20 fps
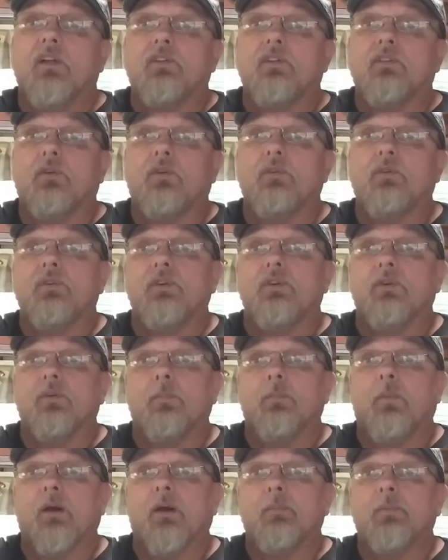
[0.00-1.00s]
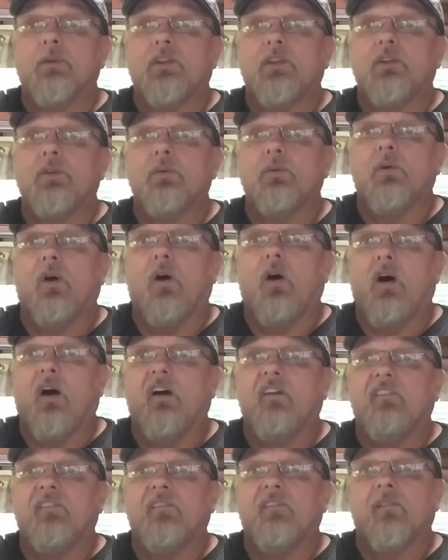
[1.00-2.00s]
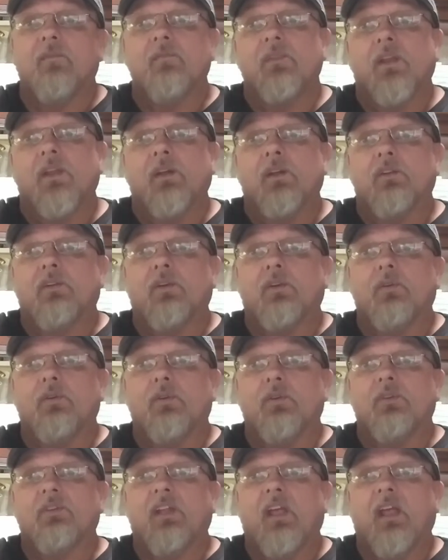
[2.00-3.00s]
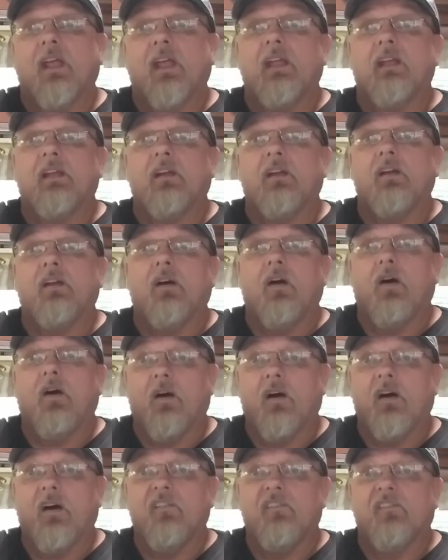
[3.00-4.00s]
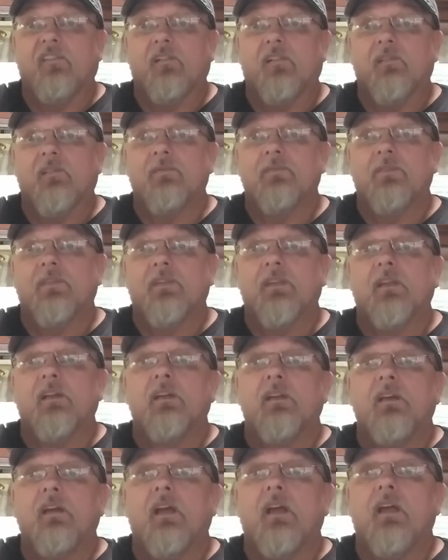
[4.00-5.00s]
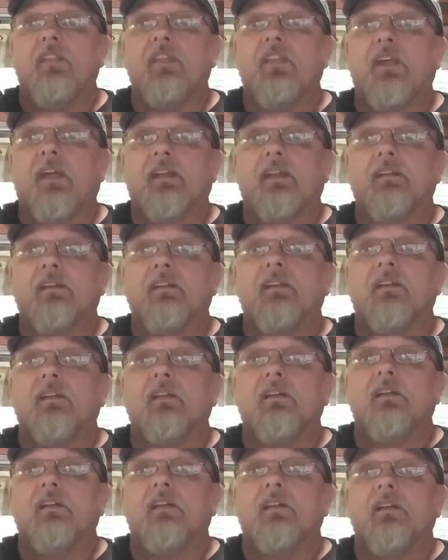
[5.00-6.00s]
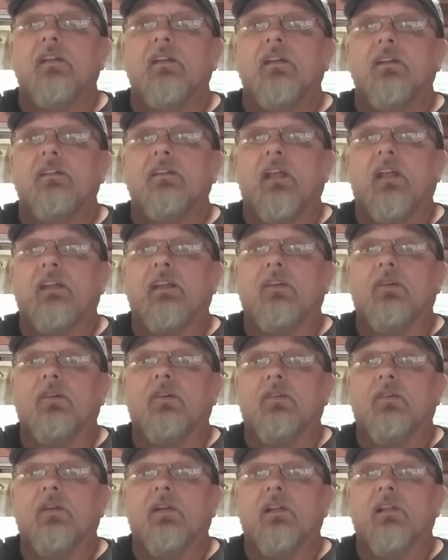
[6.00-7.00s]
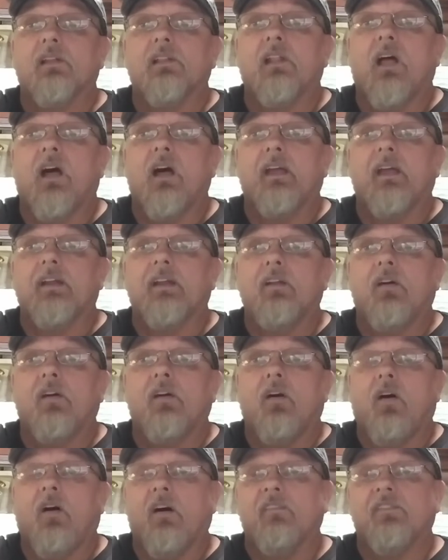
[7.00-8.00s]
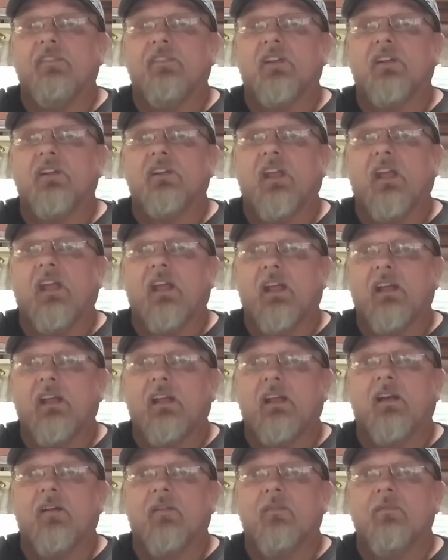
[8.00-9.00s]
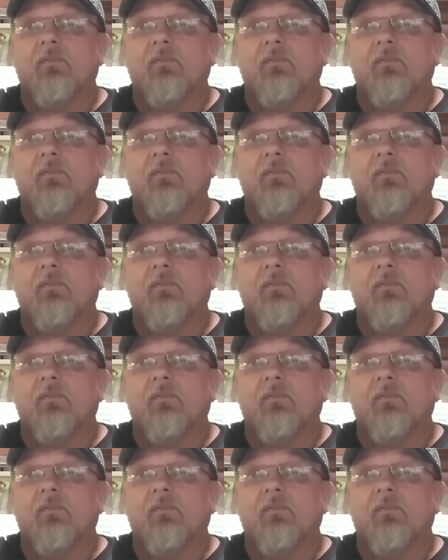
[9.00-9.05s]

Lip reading: turn your barbecue off, turn your tank off, then take your line off the tank